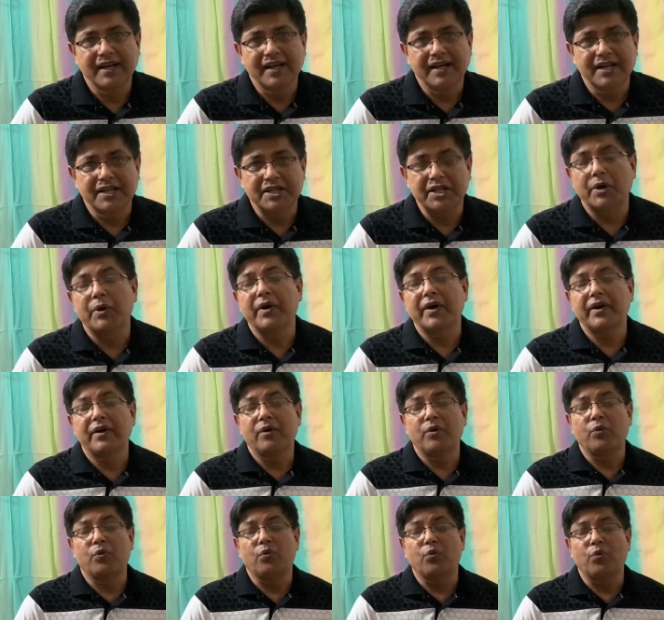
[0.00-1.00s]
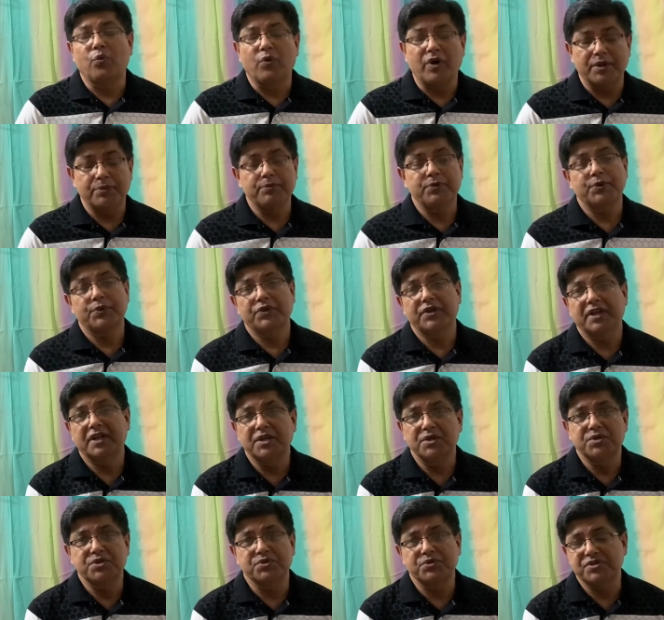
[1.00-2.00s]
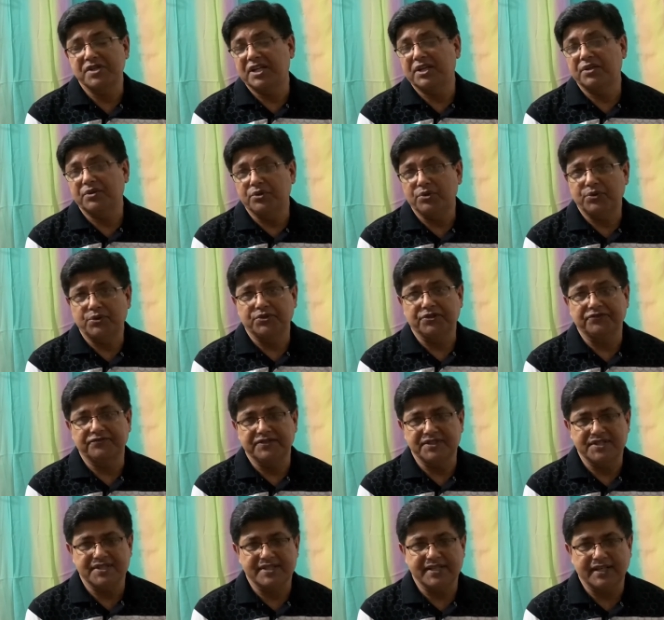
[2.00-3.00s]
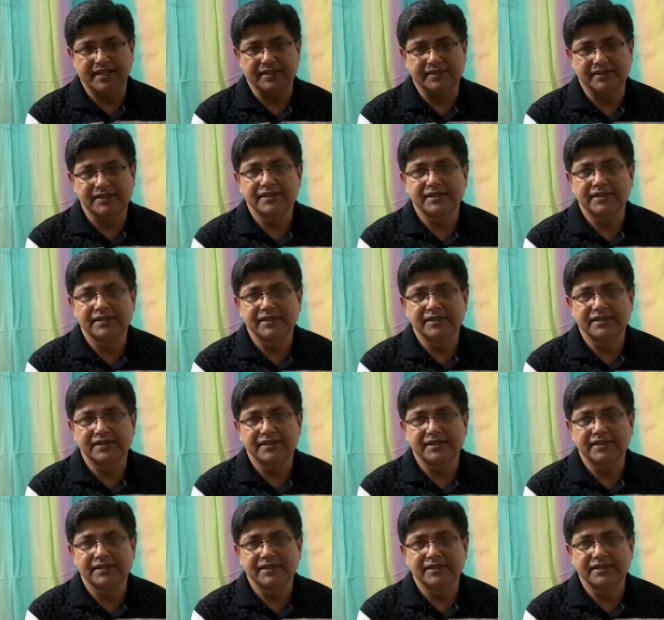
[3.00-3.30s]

Now, one more thing you should take note of is that